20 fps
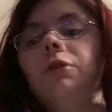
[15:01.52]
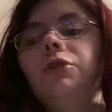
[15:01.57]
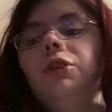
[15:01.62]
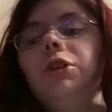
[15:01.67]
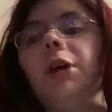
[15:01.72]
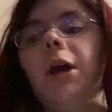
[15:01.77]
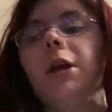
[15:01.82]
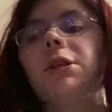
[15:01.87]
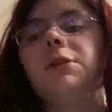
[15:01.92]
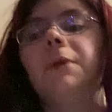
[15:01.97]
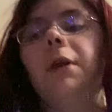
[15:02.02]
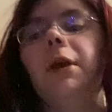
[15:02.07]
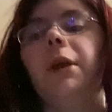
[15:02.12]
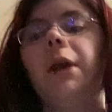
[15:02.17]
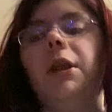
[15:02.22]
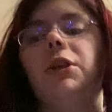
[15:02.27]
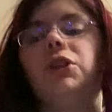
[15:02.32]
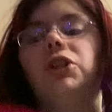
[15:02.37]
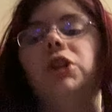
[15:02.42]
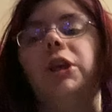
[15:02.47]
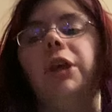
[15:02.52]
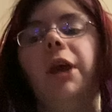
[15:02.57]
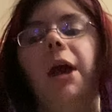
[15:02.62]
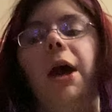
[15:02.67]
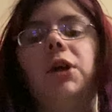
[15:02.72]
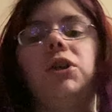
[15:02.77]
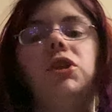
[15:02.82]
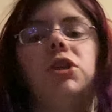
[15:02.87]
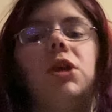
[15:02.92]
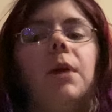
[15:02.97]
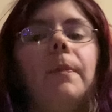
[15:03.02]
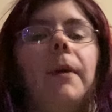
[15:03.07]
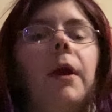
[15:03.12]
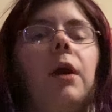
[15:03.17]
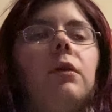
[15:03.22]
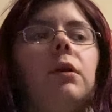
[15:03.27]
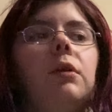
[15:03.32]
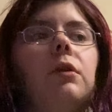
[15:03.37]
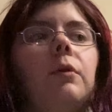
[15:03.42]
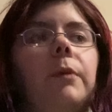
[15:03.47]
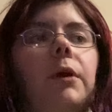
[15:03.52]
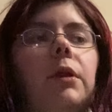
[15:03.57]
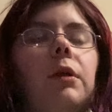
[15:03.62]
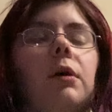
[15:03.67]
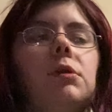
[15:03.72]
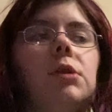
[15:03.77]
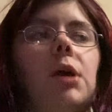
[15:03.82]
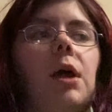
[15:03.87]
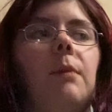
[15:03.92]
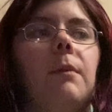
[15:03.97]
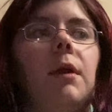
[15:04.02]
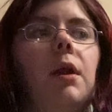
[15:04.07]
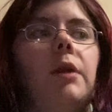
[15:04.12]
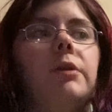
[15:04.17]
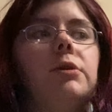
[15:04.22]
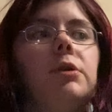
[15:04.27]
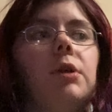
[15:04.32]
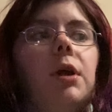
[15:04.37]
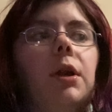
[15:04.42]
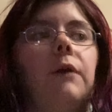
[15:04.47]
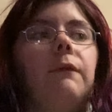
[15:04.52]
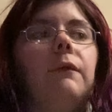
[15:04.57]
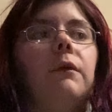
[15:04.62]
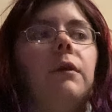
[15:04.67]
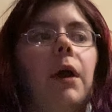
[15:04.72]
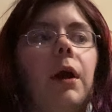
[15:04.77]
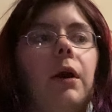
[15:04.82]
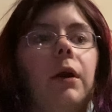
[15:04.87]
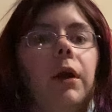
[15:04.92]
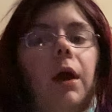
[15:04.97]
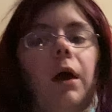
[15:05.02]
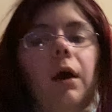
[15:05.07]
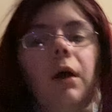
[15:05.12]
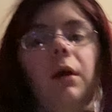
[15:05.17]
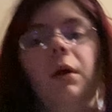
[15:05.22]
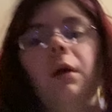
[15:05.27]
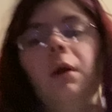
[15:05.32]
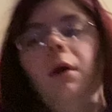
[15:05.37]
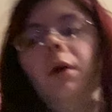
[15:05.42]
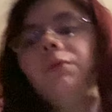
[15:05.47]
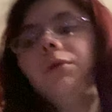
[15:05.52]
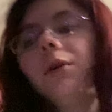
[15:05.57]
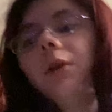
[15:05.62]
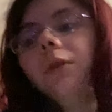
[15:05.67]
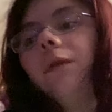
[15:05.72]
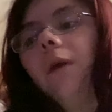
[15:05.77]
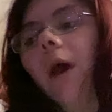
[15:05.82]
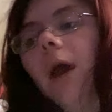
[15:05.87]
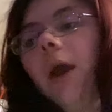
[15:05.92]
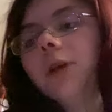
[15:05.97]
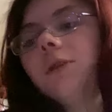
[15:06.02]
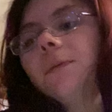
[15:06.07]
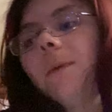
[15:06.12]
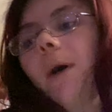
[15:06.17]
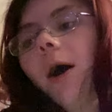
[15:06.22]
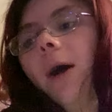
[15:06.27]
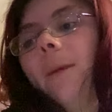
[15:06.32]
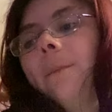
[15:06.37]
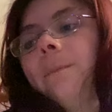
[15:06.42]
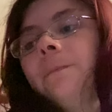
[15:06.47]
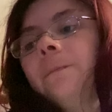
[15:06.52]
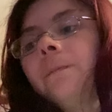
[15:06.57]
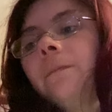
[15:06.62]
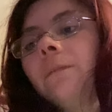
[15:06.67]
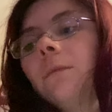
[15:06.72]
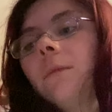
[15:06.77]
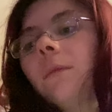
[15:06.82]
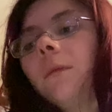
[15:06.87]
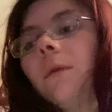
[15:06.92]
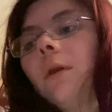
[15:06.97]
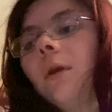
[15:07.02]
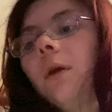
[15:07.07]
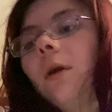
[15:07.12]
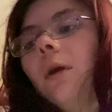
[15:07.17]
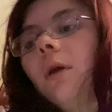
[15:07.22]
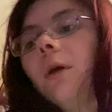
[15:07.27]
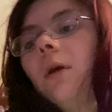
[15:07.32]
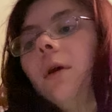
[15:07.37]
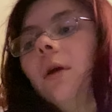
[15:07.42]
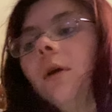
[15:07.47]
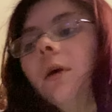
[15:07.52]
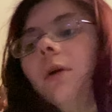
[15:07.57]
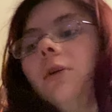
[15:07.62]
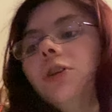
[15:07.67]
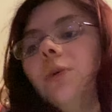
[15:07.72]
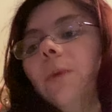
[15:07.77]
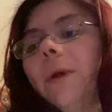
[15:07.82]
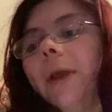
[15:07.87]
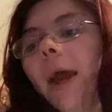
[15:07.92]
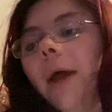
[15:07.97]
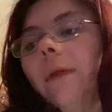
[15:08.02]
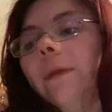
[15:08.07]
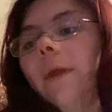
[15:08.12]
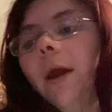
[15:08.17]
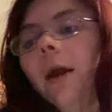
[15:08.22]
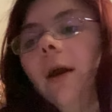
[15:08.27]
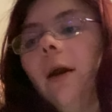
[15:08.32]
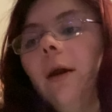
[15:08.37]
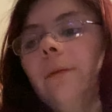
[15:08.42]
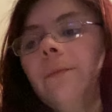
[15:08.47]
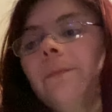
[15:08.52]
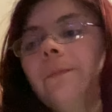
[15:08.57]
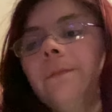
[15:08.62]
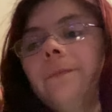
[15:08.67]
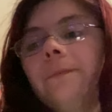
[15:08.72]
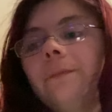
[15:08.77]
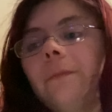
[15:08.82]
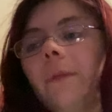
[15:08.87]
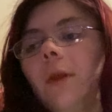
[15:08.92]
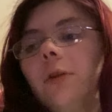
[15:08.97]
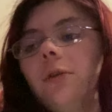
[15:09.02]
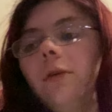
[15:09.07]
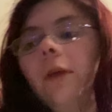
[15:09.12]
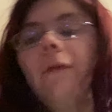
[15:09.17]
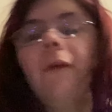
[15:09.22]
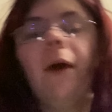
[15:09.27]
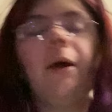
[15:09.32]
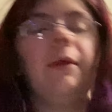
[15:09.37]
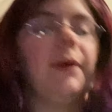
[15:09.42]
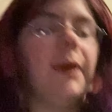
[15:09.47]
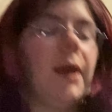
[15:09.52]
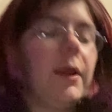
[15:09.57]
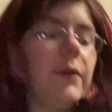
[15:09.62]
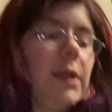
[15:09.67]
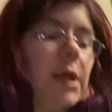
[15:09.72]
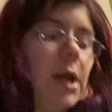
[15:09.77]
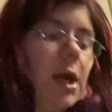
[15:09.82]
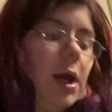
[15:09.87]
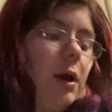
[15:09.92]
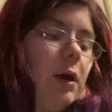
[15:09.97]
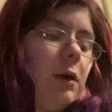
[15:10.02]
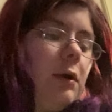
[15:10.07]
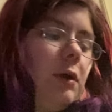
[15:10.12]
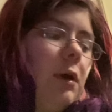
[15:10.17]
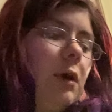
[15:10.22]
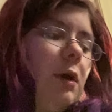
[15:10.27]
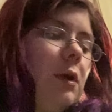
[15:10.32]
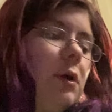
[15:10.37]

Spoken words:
She texts me again. She's like, yeah. She's like, apparently they'll be there in 10 minutes. They're not even there yet. She's like, thanks, Mom. So we get there. So they finally get there.